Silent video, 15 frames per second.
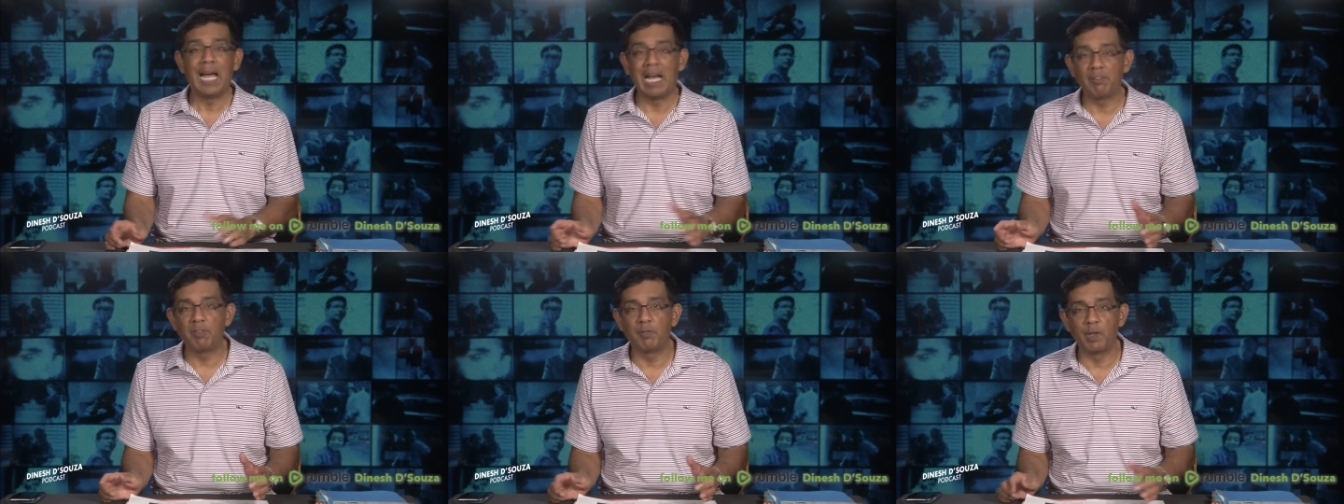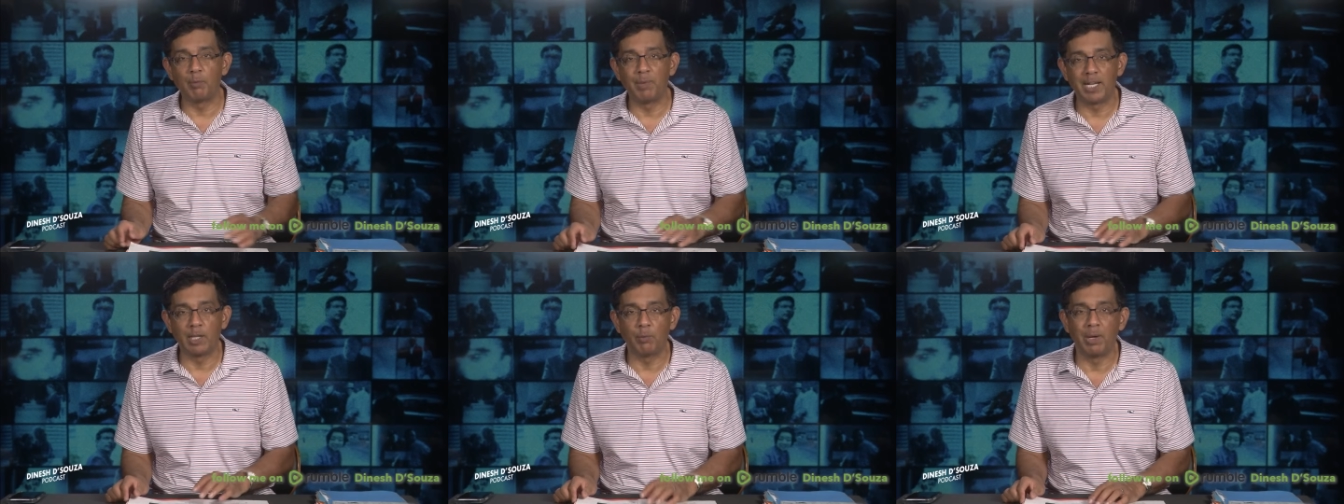half of
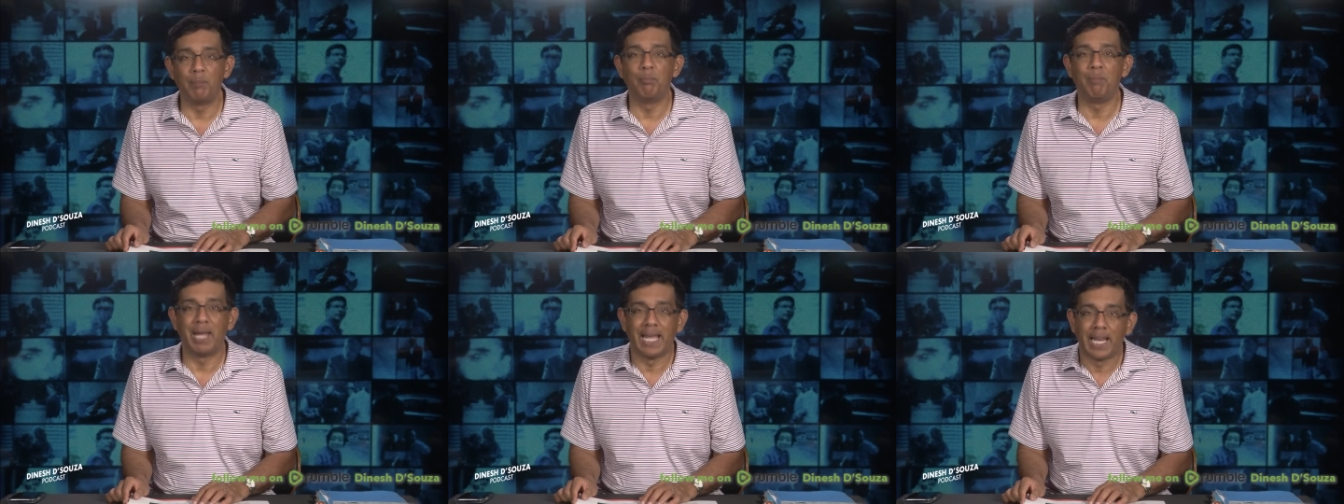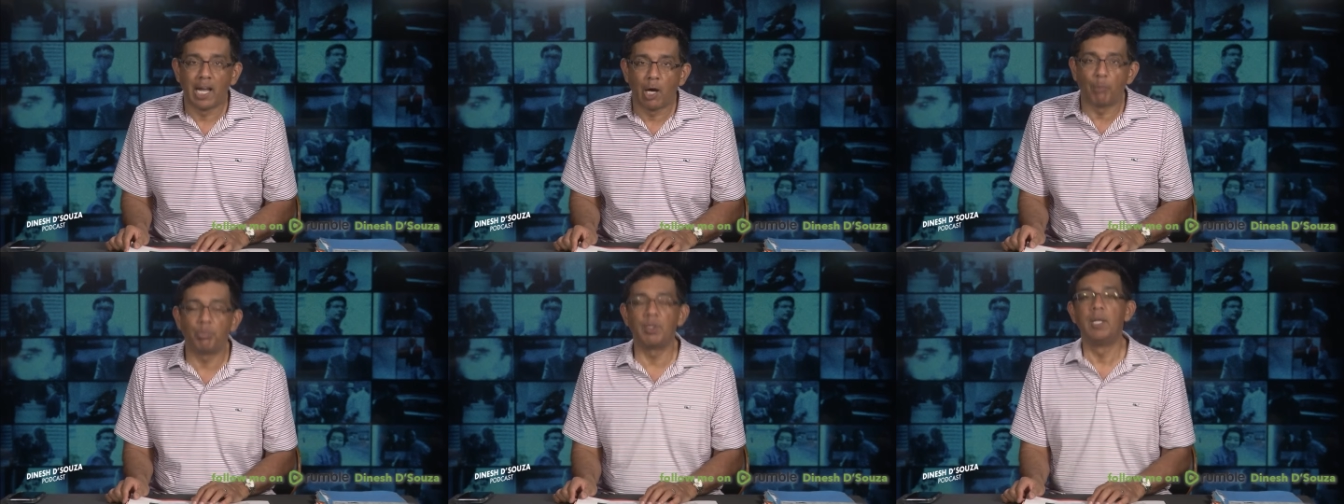them, by the way, made
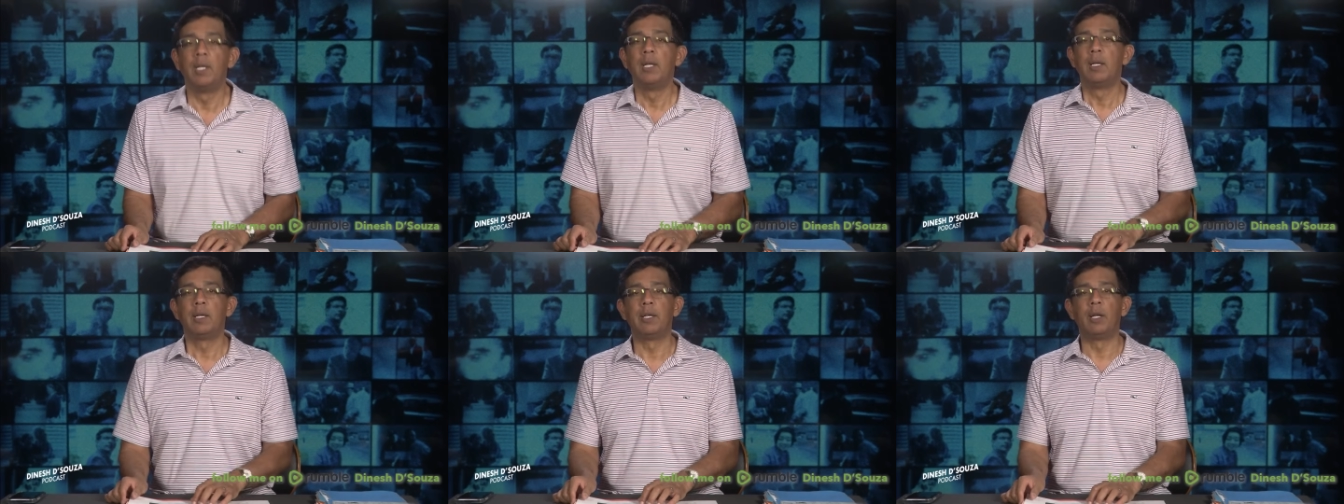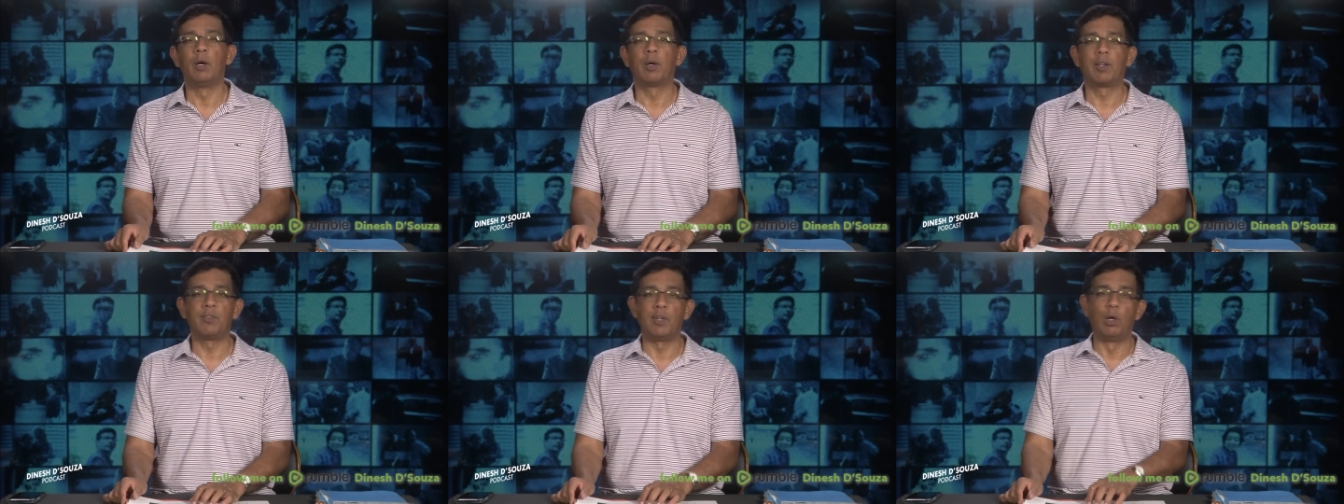up. You
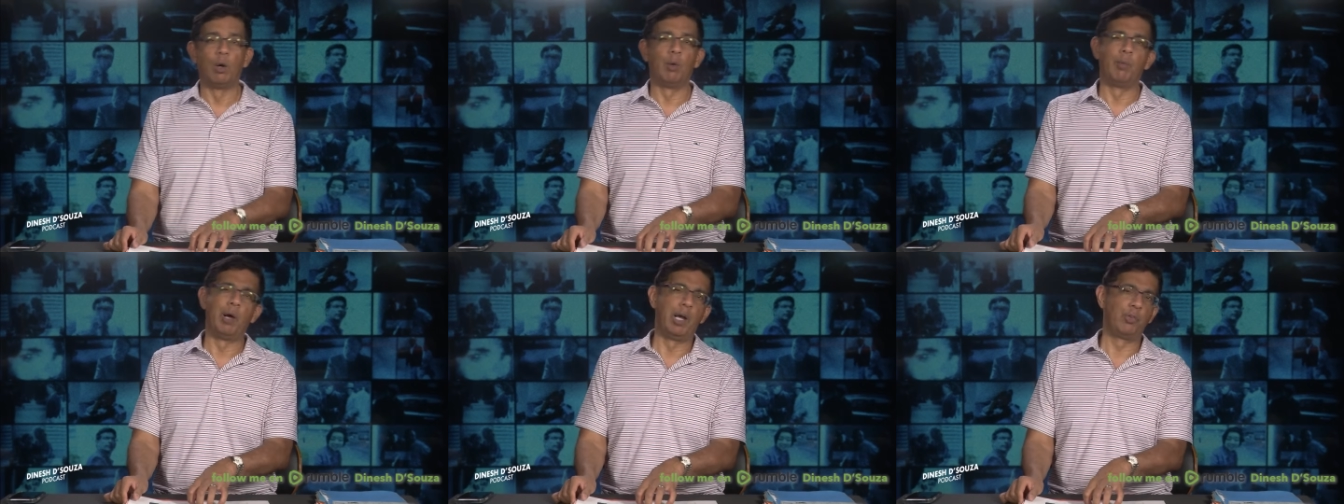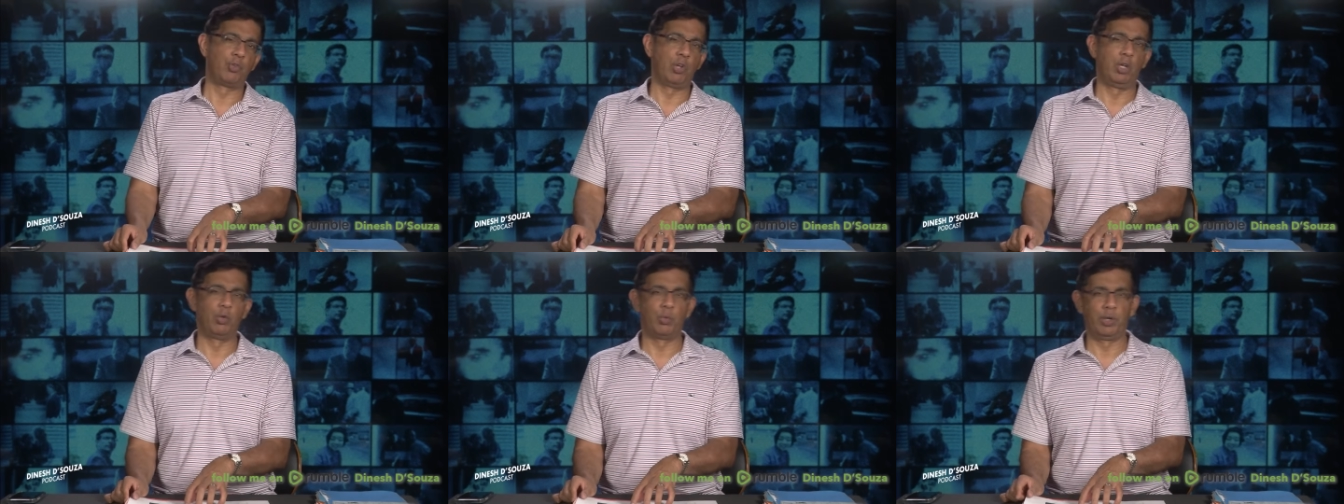know, because you go, my
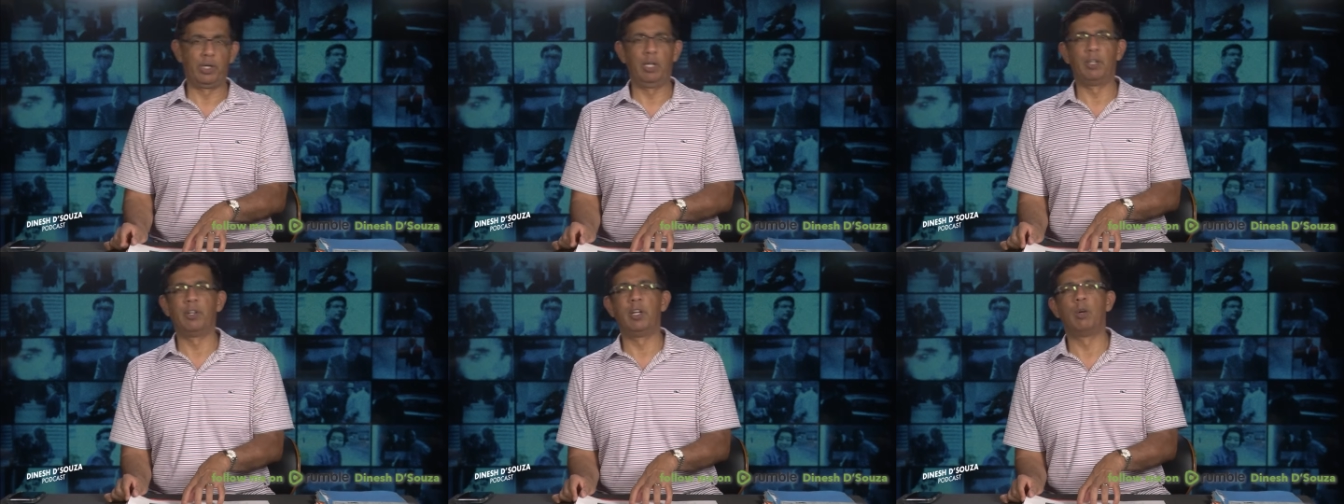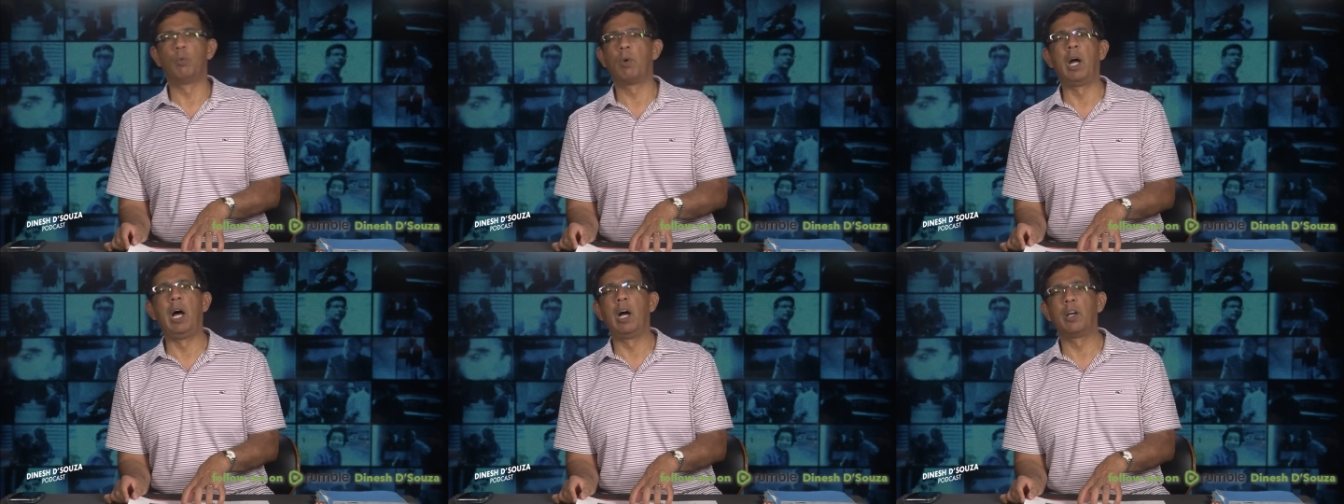sons were killed in
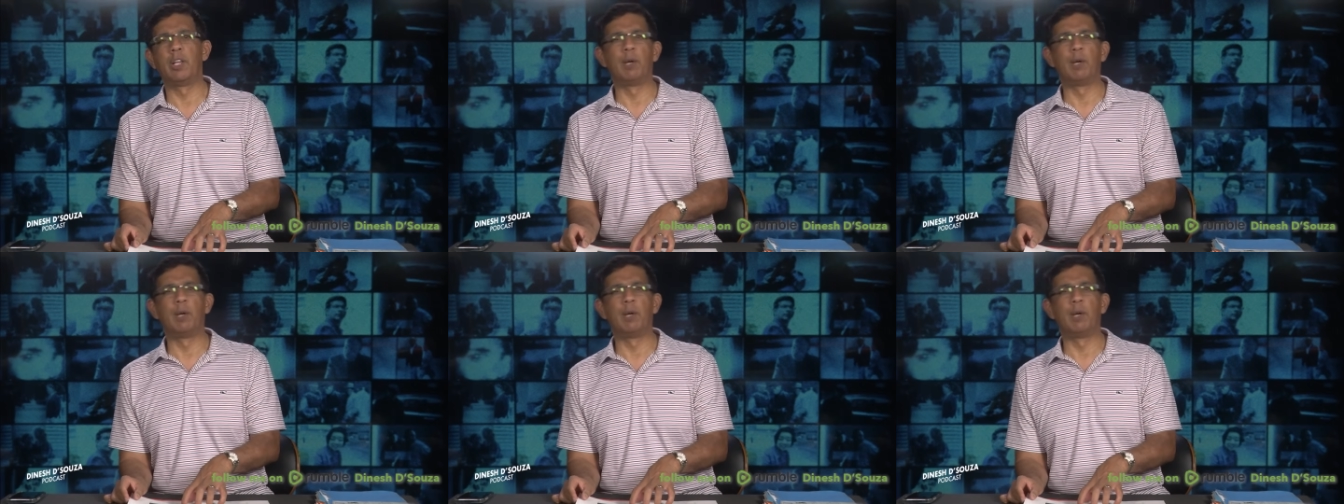Iraq.